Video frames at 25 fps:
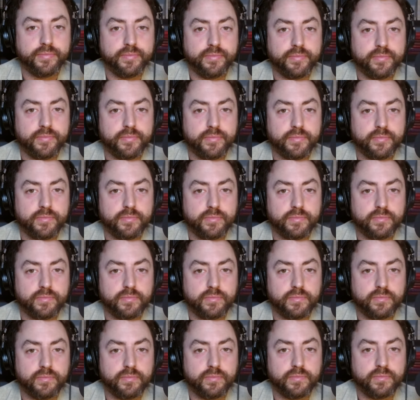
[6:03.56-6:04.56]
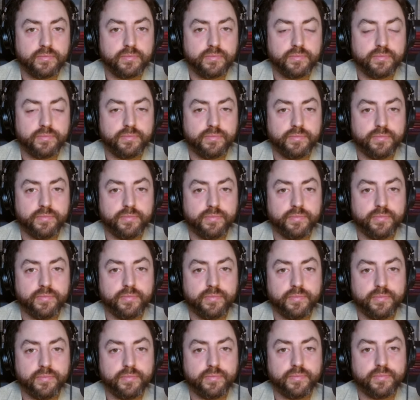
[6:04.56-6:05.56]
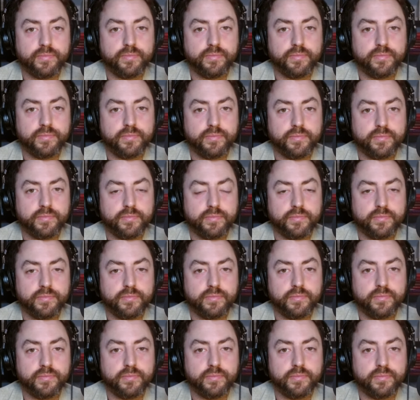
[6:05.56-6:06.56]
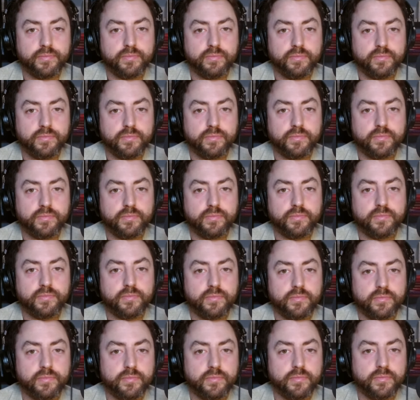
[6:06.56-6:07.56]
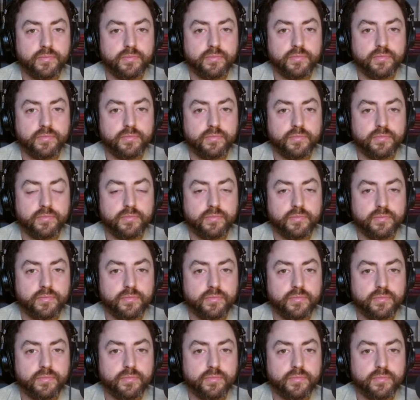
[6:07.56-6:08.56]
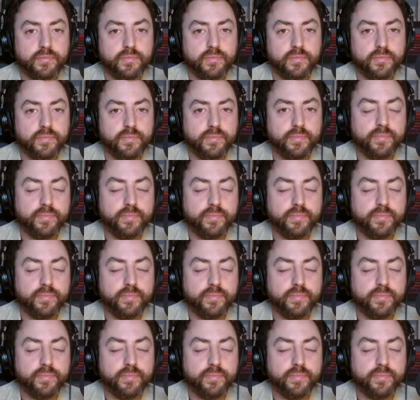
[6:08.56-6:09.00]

This person isn't speaking.